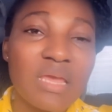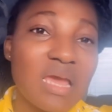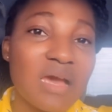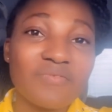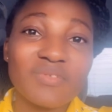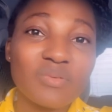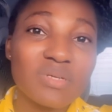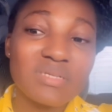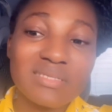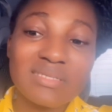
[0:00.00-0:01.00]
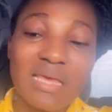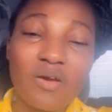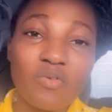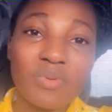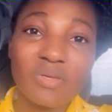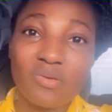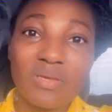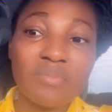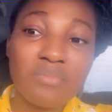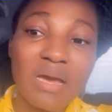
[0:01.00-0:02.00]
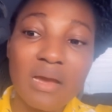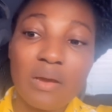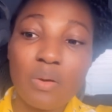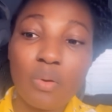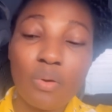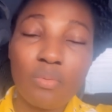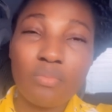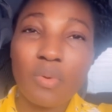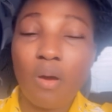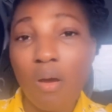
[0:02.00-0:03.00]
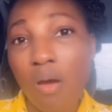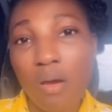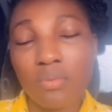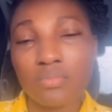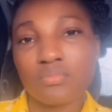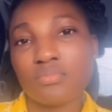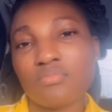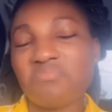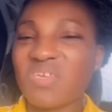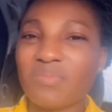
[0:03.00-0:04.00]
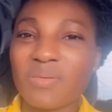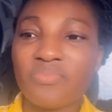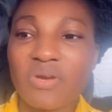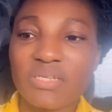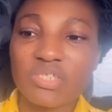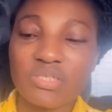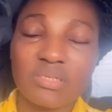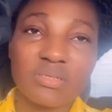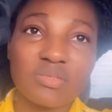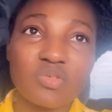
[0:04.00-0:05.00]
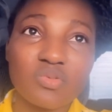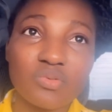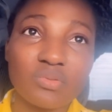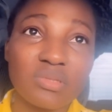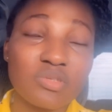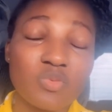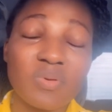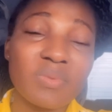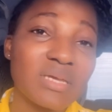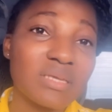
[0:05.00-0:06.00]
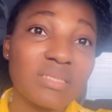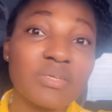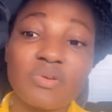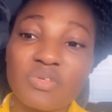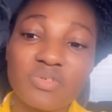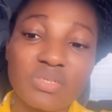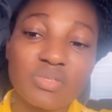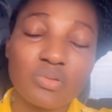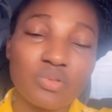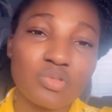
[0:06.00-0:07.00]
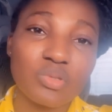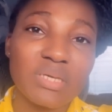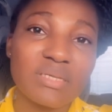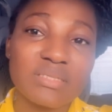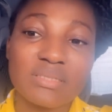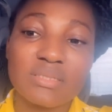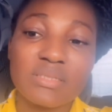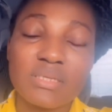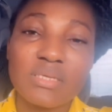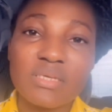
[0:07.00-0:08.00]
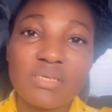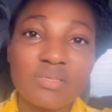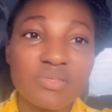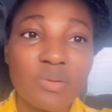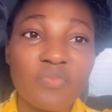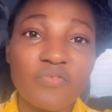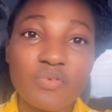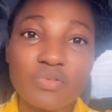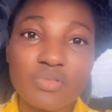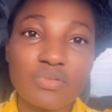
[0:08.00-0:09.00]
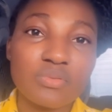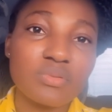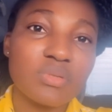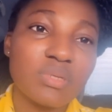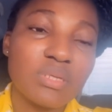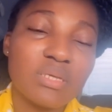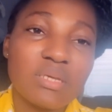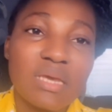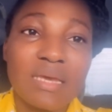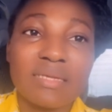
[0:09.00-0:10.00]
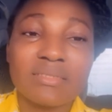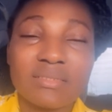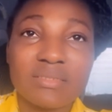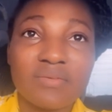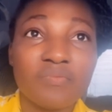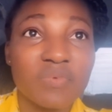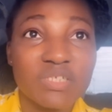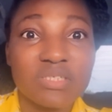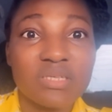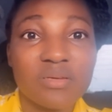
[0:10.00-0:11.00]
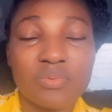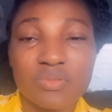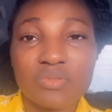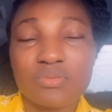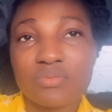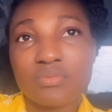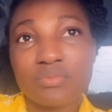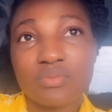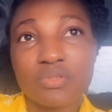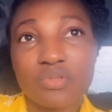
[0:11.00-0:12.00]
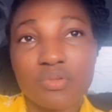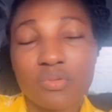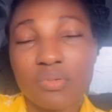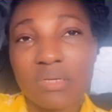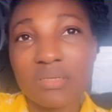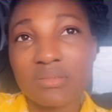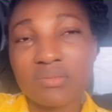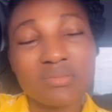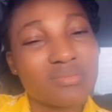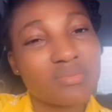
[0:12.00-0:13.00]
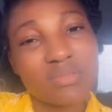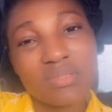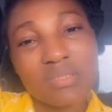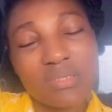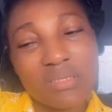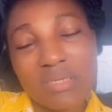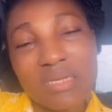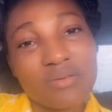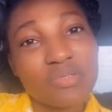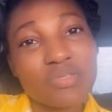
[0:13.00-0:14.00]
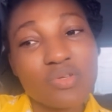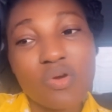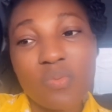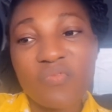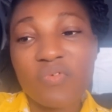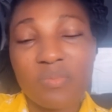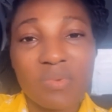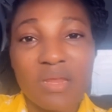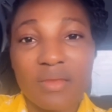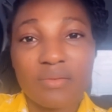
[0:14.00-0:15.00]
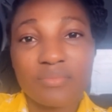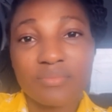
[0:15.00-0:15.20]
afterwards I will be going back home, or maybe branch the supermarket, the grocery store, to get some fruits and vegetables. So and I'll just go home from there.